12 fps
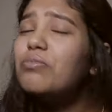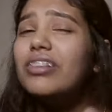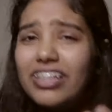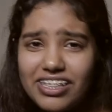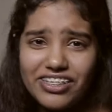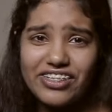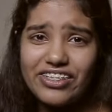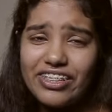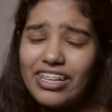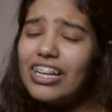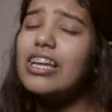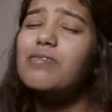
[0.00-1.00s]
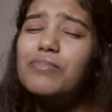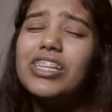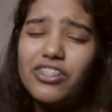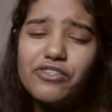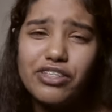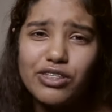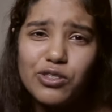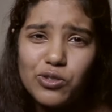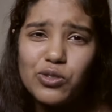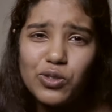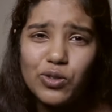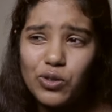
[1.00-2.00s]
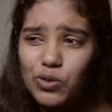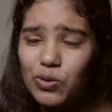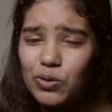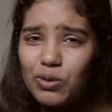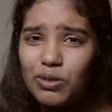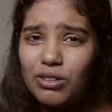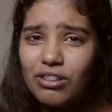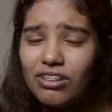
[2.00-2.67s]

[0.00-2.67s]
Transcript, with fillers: Please, let me introduce to you